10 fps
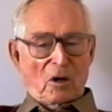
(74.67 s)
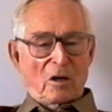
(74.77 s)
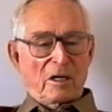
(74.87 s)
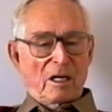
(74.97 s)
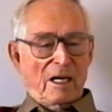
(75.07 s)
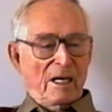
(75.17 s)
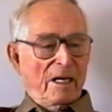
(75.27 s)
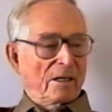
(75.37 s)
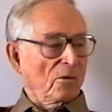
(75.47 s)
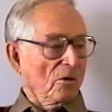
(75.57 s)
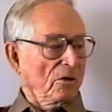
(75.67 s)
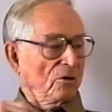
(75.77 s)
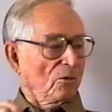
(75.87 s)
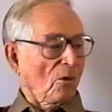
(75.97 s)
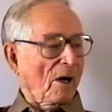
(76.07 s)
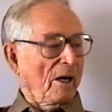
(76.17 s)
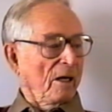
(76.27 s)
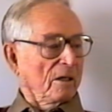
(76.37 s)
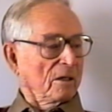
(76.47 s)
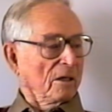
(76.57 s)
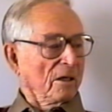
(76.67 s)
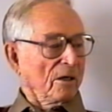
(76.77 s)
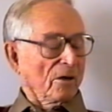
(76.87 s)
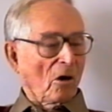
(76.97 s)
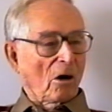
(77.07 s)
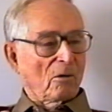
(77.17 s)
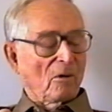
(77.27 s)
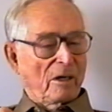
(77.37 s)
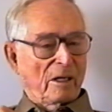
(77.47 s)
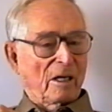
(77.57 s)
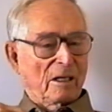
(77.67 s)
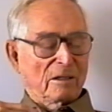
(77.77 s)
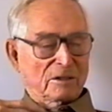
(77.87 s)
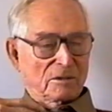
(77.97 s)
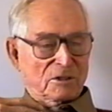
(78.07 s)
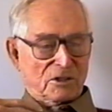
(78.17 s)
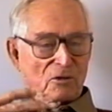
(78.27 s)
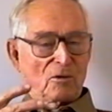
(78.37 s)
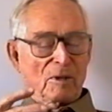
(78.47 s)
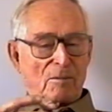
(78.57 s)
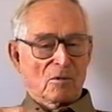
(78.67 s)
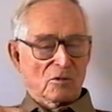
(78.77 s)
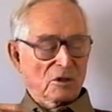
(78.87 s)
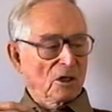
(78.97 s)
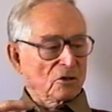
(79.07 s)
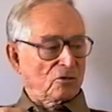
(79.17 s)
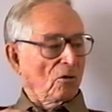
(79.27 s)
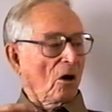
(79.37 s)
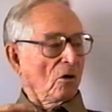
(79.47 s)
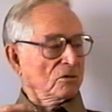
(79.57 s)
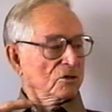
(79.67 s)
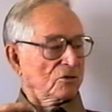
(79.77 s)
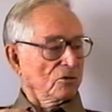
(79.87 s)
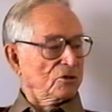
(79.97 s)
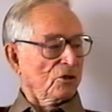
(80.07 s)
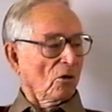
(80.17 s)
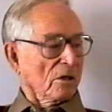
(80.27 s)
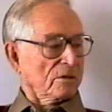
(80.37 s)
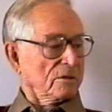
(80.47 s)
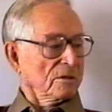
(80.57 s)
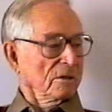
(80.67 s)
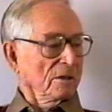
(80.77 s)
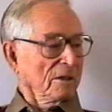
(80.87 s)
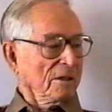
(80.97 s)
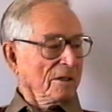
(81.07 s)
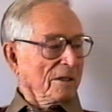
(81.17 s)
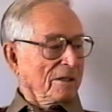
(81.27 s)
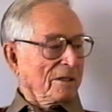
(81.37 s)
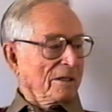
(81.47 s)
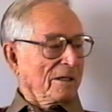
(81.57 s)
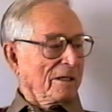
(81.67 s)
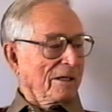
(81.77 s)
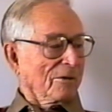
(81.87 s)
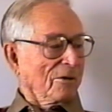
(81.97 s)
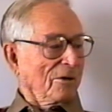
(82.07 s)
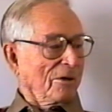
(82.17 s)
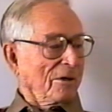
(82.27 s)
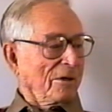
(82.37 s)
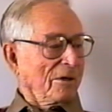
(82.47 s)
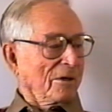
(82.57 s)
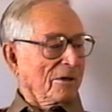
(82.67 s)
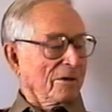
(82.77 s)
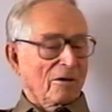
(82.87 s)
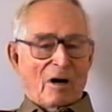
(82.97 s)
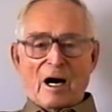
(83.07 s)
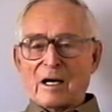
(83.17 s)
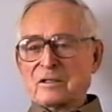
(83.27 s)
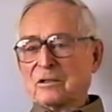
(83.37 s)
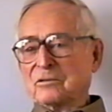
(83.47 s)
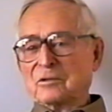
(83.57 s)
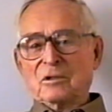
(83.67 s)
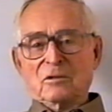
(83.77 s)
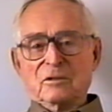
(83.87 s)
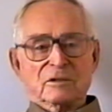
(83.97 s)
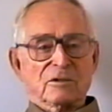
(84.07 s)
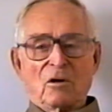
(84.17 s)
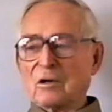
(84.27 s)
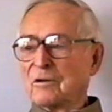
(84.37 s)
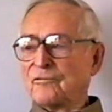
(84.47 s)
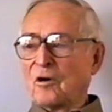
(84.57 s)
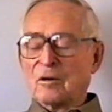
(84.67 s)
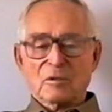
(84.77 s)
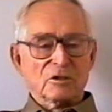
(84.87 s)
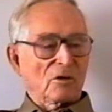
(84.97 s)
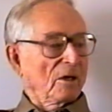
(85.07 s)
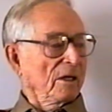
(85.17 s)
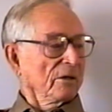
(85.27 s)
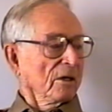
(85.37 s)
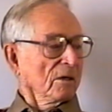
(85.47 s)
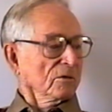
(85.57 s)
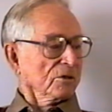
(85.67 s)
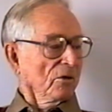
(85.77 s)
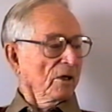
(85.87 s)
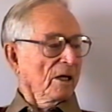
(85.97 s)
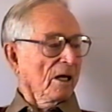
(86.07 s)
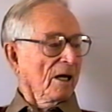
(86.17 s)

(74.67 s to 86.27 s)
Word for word: party line where you rang, and our ring, I still remember, two longs and two shorts. How many other people did you share the line? I don't know. There's all the farmers around there was on that